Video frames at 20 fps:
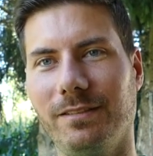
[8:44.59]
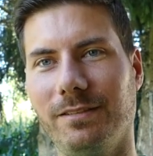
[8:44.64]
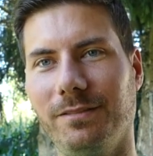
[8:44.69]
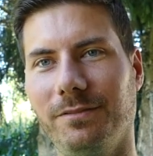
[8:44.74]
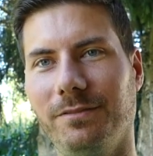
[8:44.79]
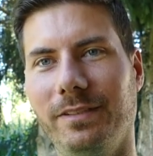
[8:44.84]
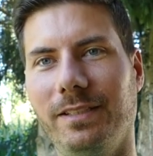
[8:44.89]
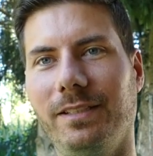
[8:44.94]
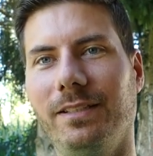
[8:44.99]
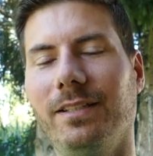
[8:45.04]

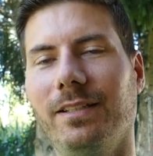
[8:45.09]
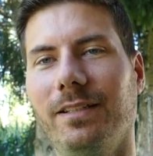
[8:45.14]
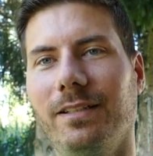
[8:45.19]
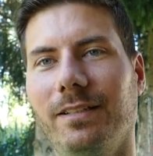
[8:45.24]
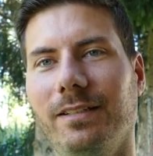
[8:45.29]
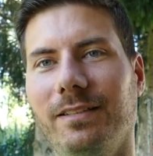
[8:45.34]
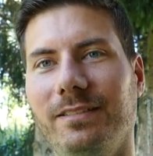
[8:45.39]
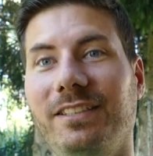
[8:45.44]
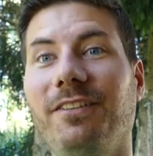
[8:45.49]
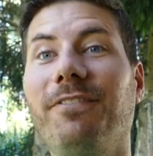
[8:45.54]
with,
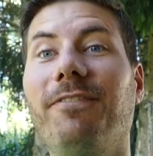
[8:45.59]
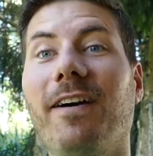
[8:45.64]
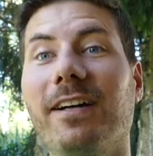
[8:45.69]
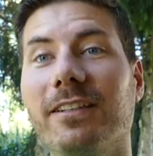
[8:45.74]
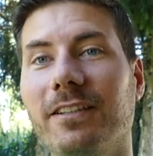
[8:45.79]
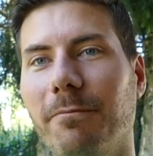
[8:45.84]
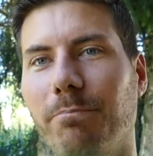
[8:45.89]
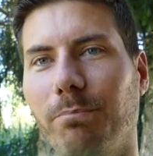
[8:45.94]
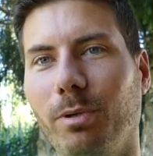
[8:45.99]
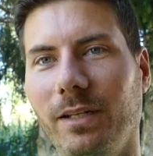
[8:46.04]

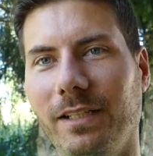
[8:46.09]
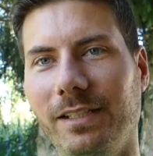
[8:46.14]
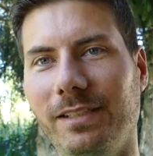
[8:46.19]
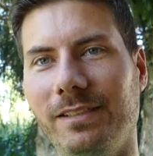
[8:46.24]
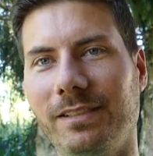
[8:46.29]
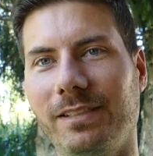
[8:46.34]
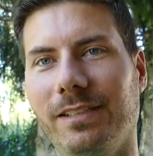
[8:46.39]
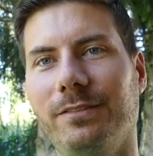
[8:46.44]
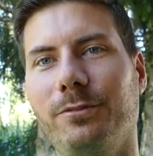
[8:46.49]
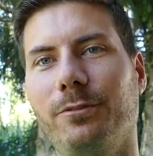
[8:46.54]
defund the
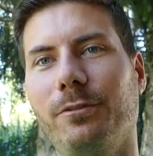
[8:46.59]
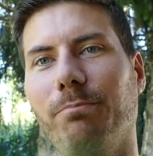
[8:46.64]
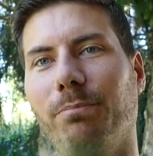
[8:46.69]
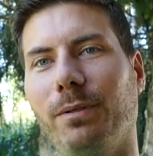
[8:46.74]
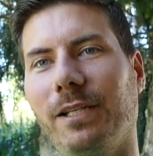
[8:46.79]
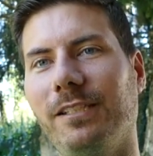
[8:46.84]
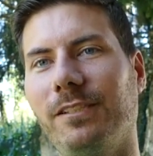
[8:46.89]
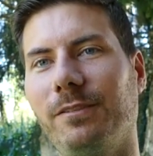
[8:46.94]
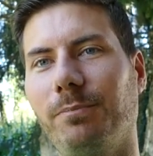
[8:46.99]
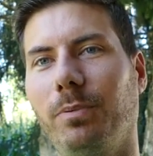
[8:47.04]
police and
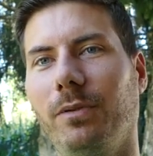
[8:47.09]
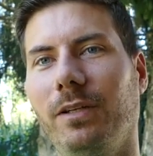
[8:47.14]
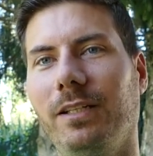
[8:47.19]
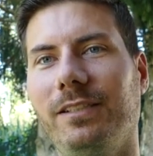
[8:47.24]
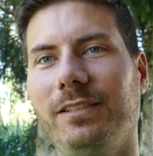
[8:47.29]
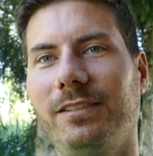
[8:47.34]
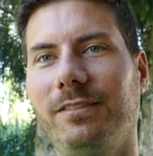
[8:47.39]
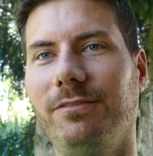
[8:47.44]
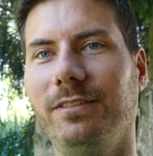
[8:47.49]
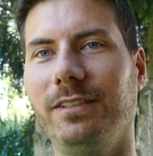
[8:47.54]
replace
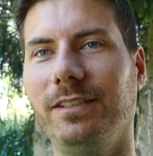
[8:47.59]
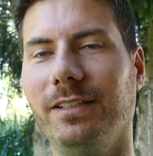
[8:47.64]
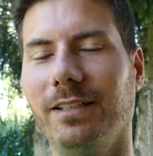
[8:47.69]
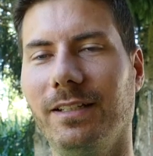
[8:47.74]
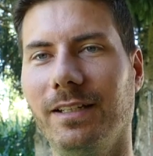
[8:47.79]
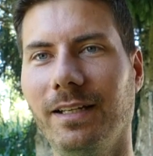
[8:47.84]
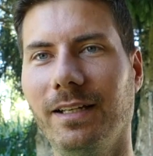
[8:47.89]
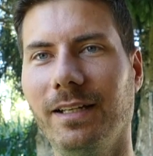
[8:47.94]
police with,